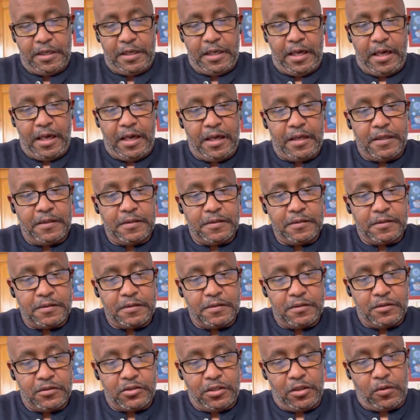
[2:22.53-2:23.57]
And
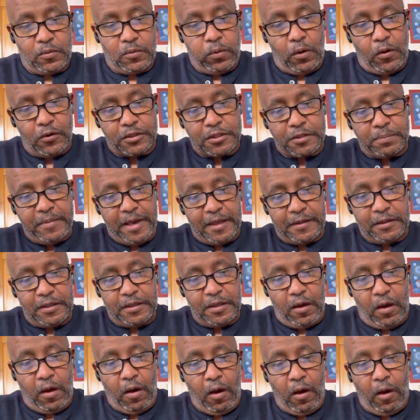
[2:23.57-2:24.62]
she quotes Manly
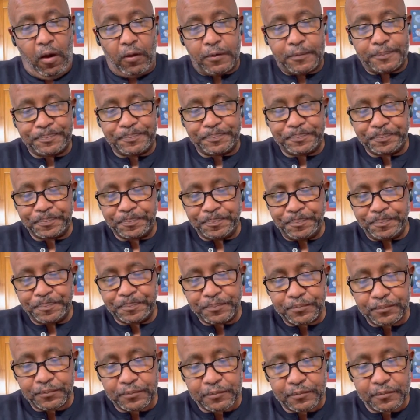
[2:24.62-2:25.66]
Hall
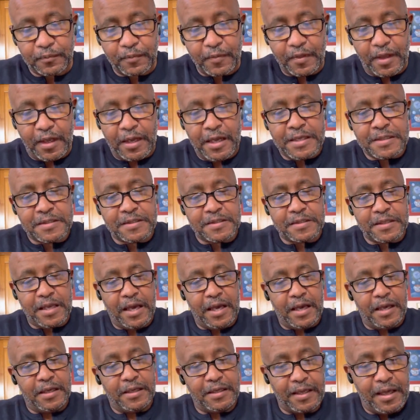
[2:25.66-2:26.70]
as
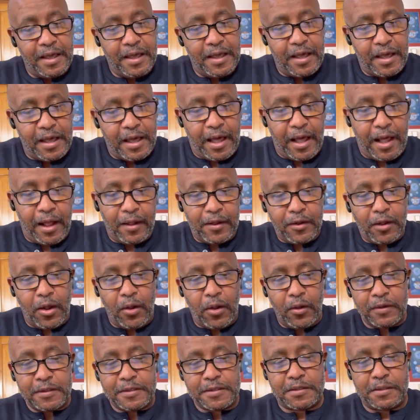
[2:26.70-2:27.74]
saying,
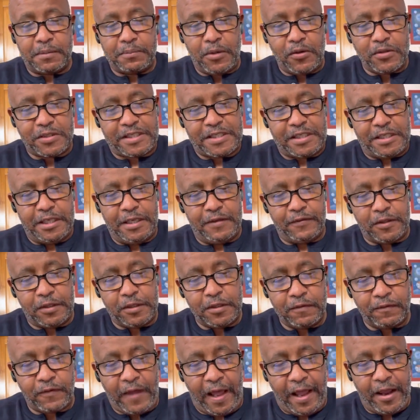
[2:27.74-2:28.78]
"Algol is the most
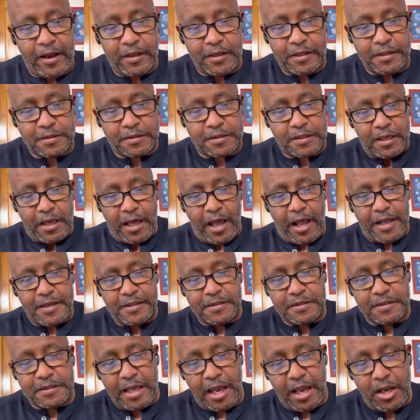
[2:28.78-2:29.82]
evil, violent,
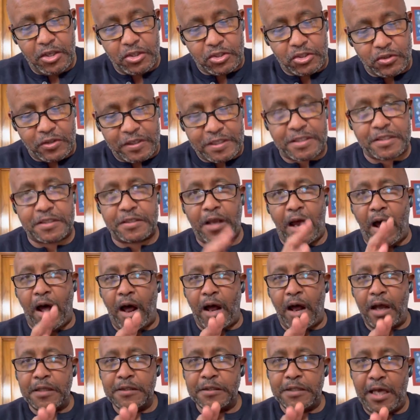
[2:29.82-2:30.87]
and dangerous
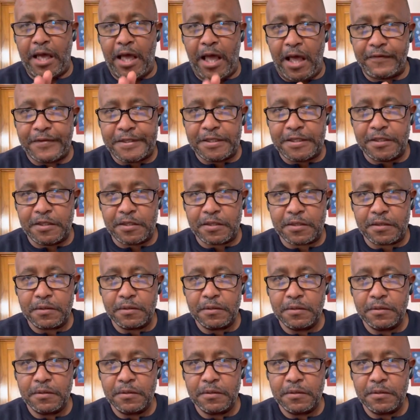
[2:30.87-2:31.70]
star in the heavens.